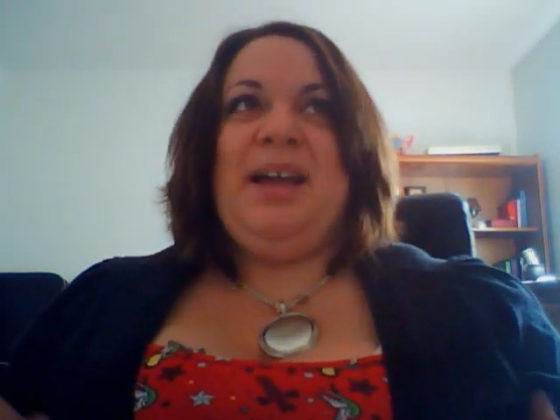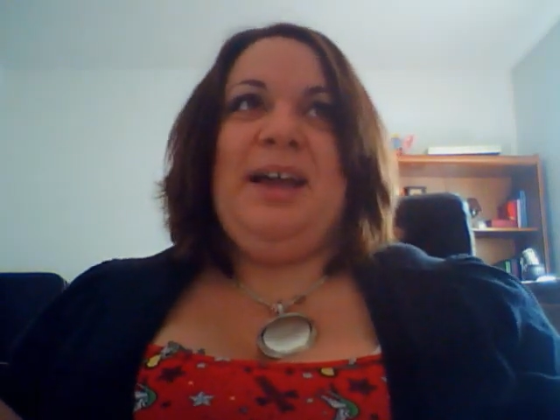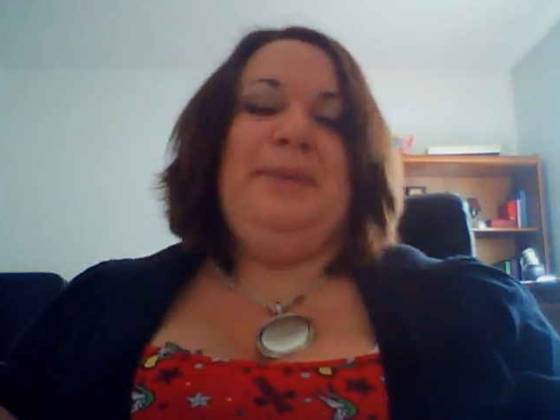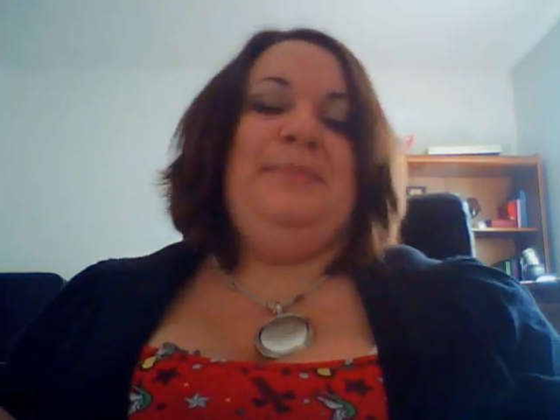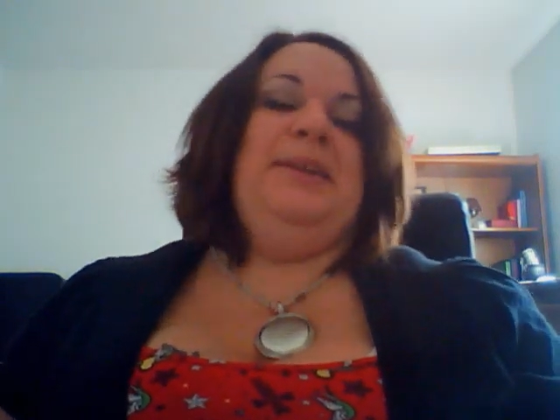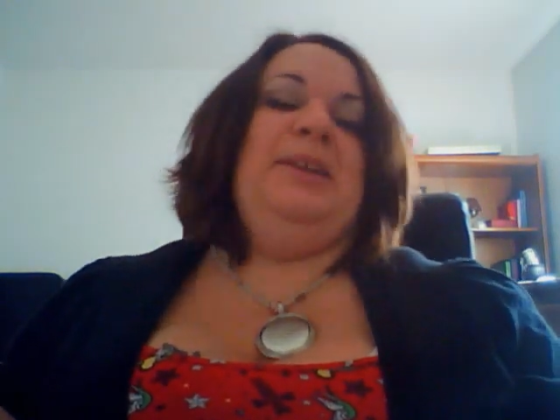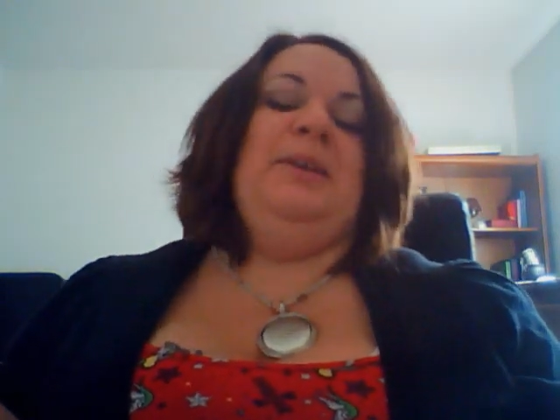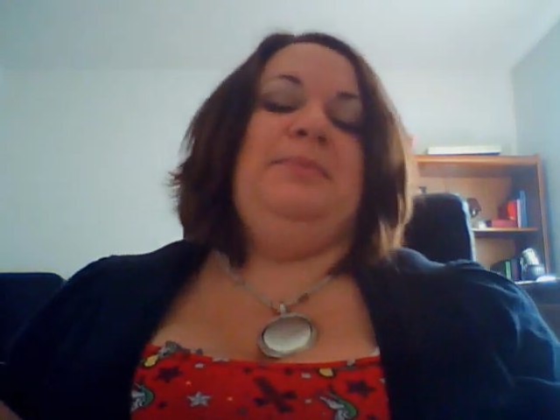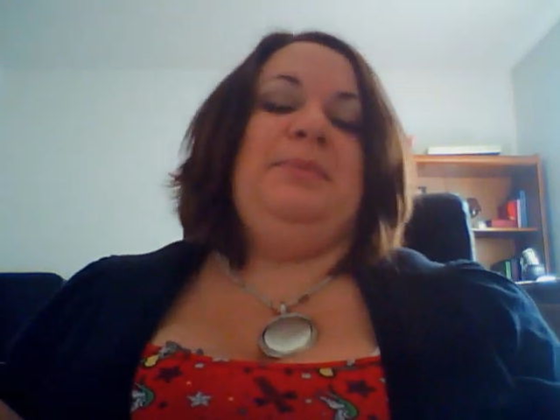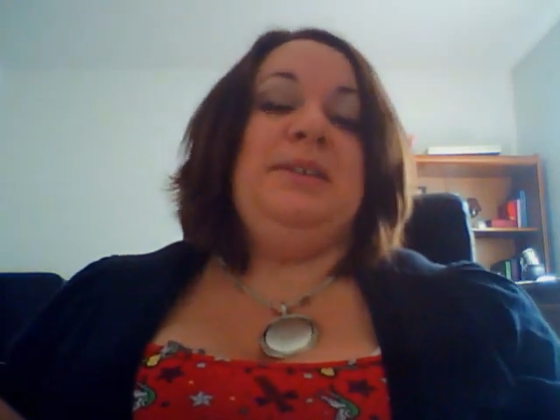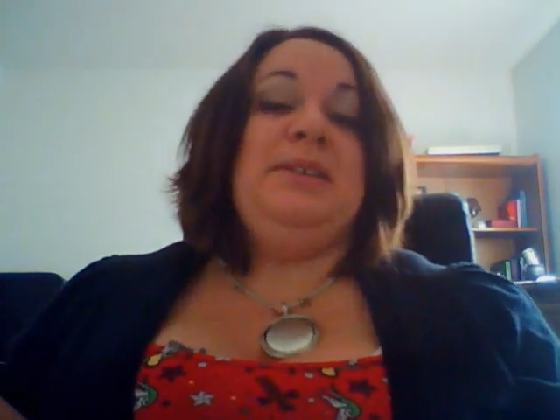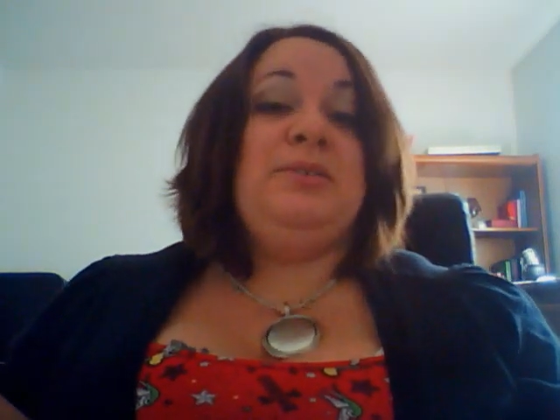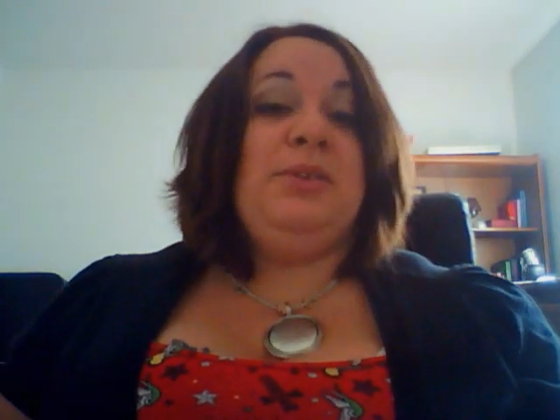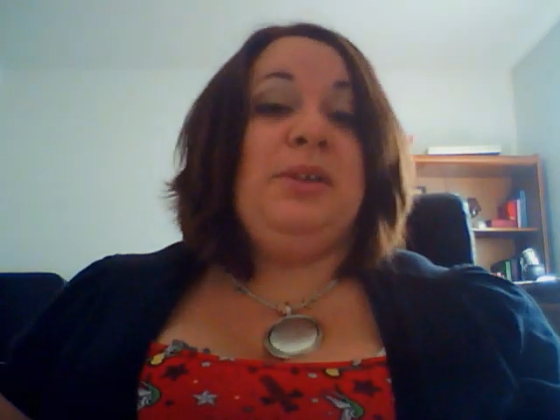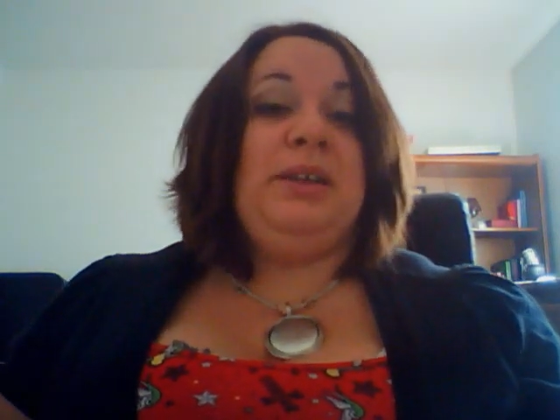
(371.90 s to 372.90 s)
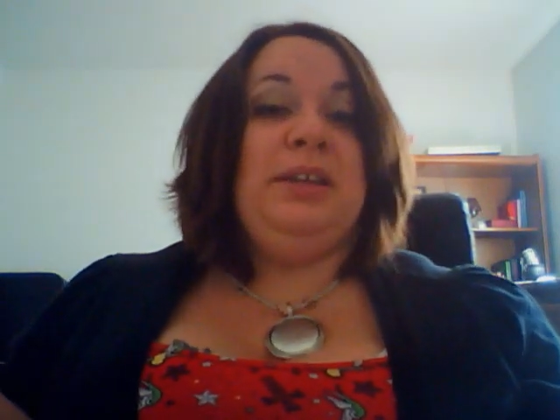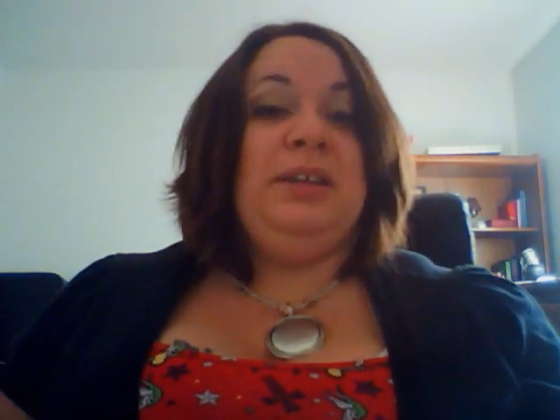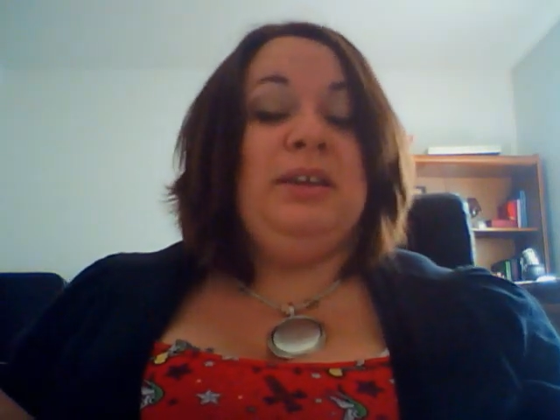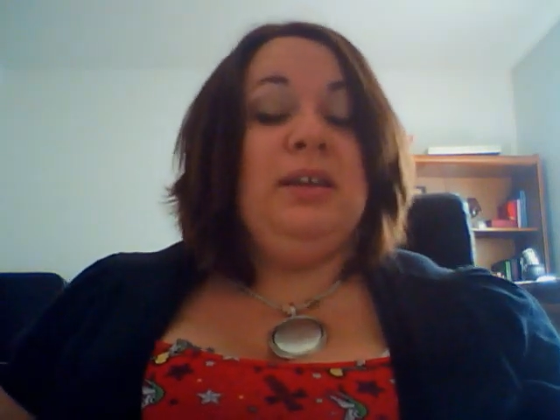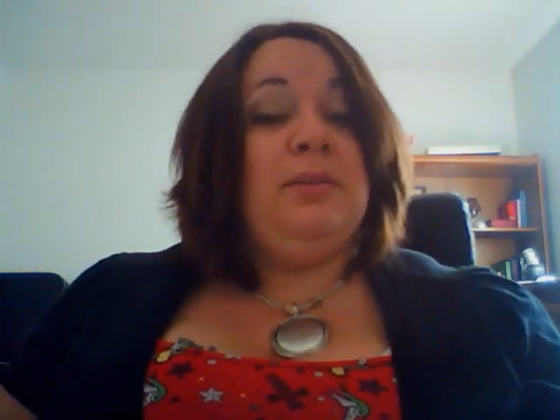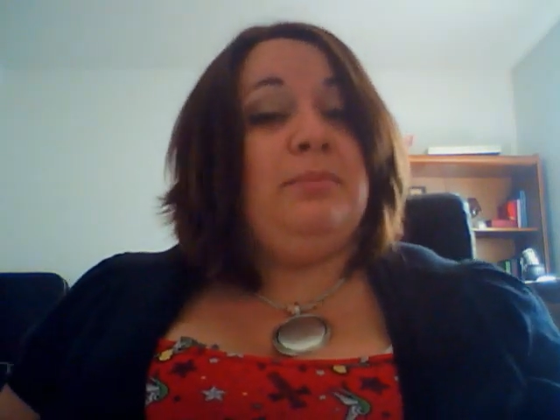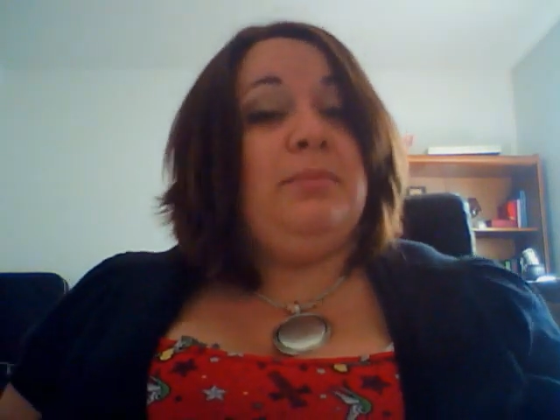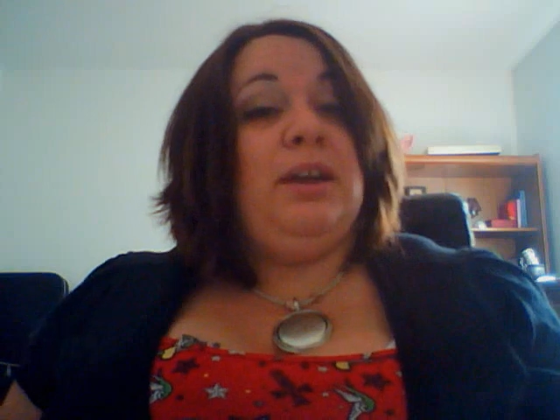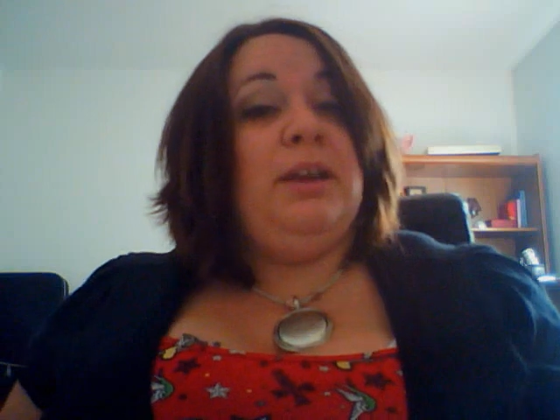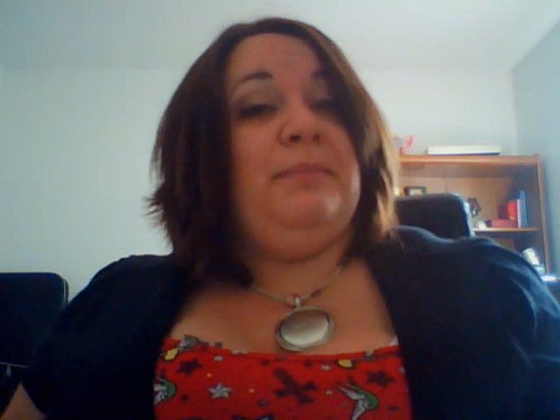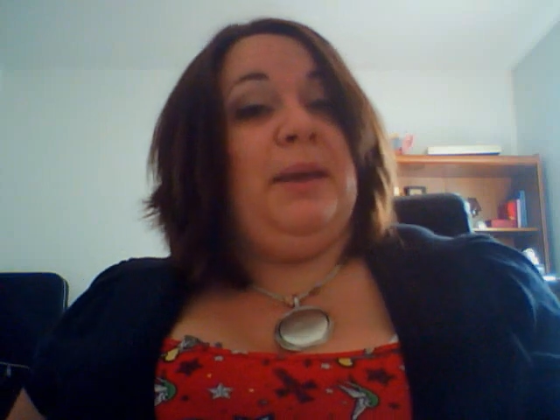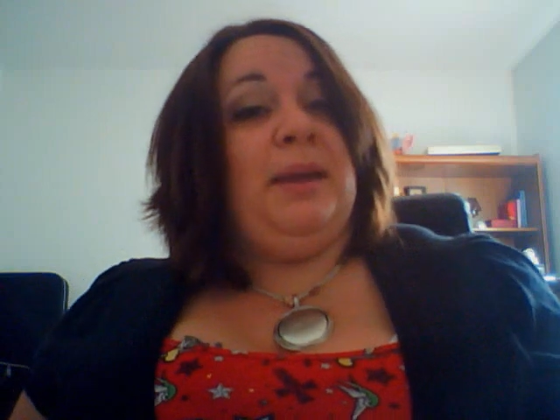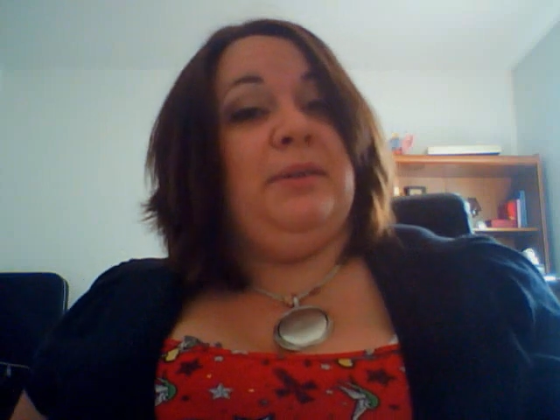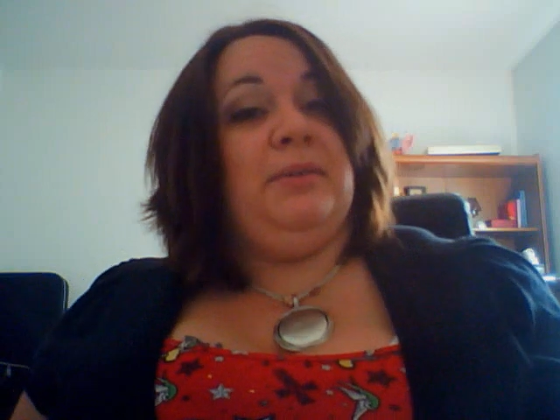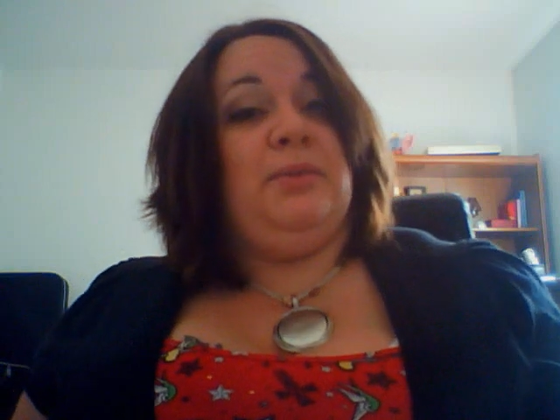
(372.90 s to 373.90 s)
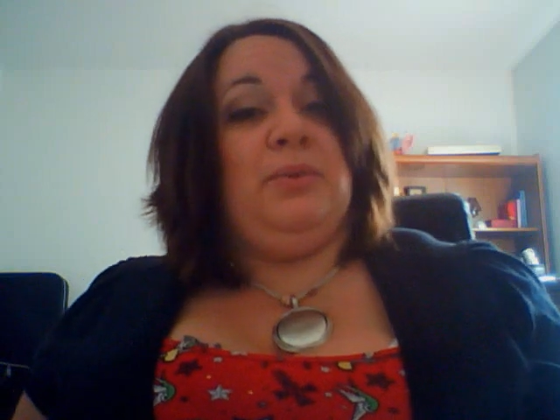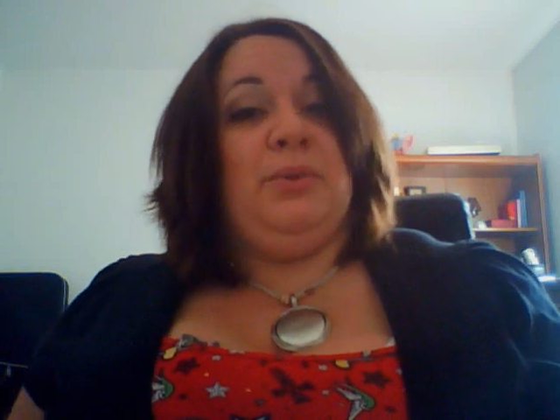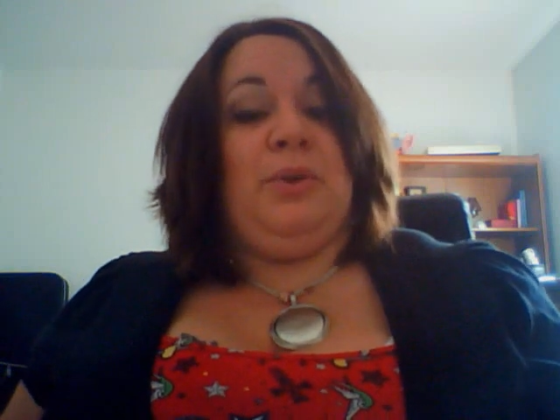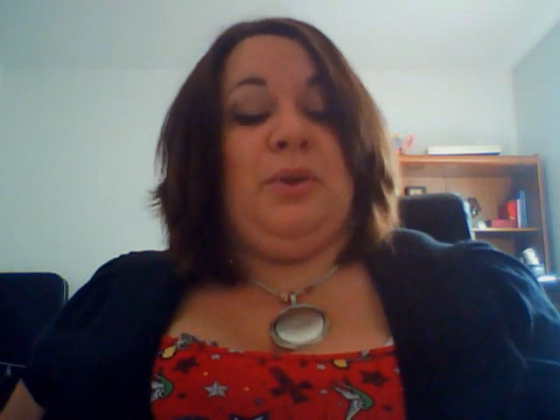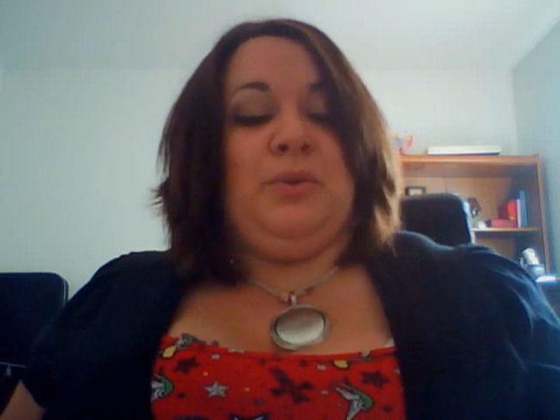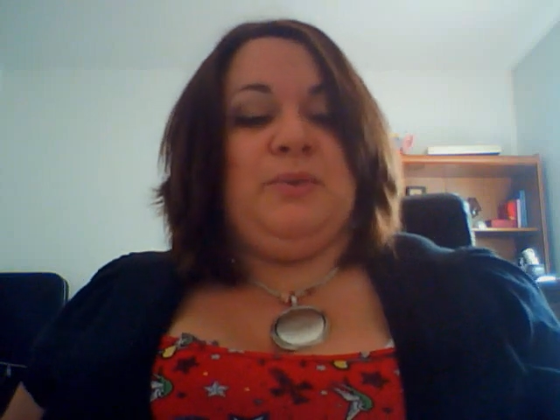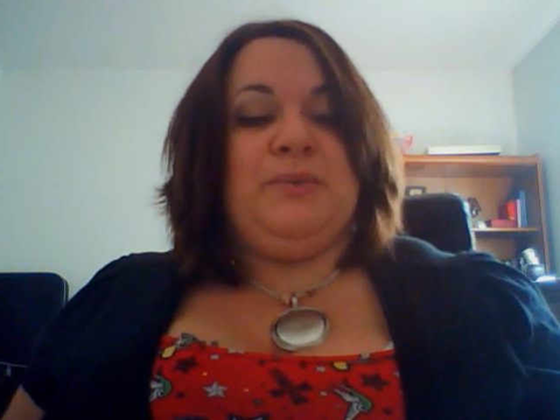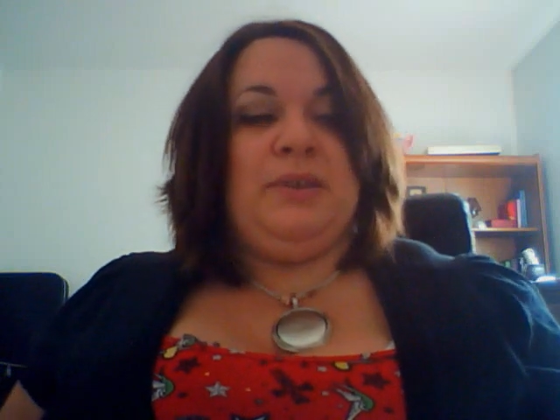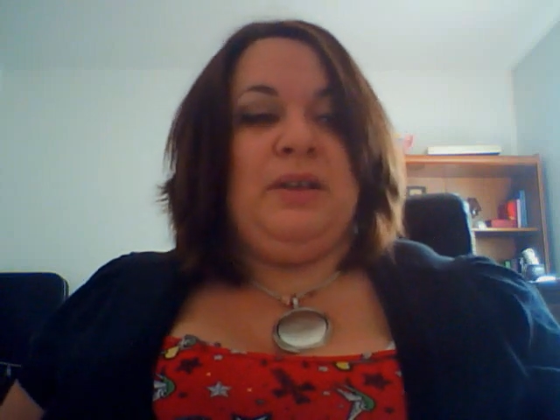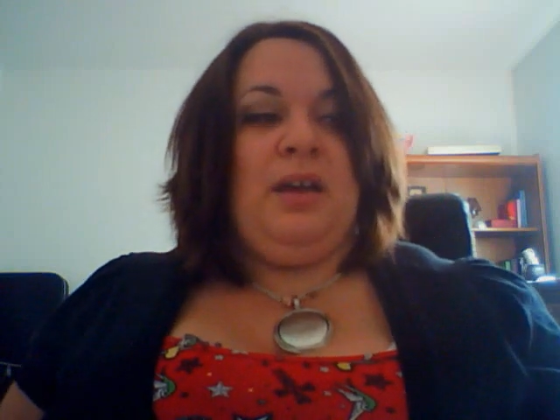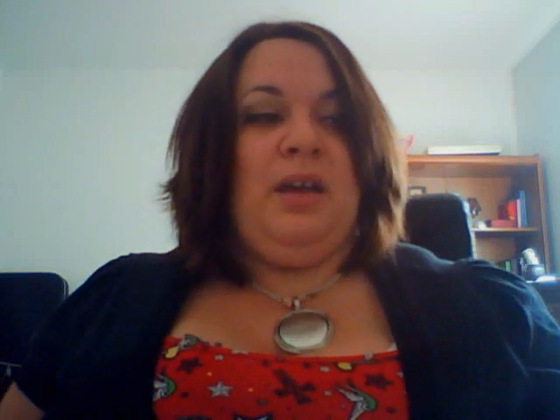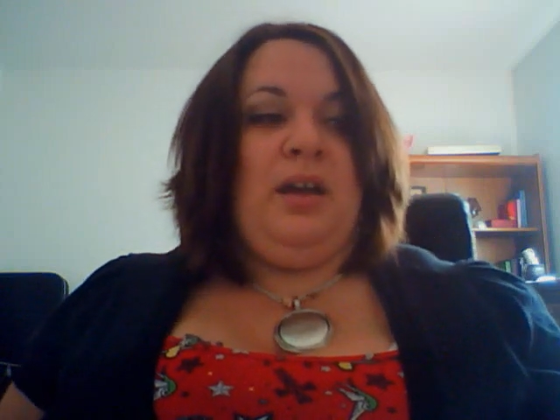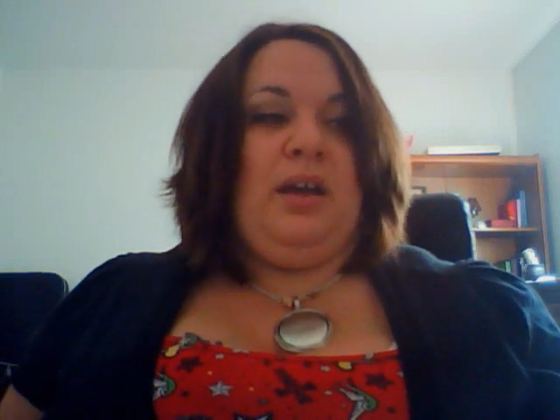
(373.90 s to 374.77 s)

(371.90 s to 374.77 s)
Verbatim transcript: I may not be so lucky, but I may. Who knows?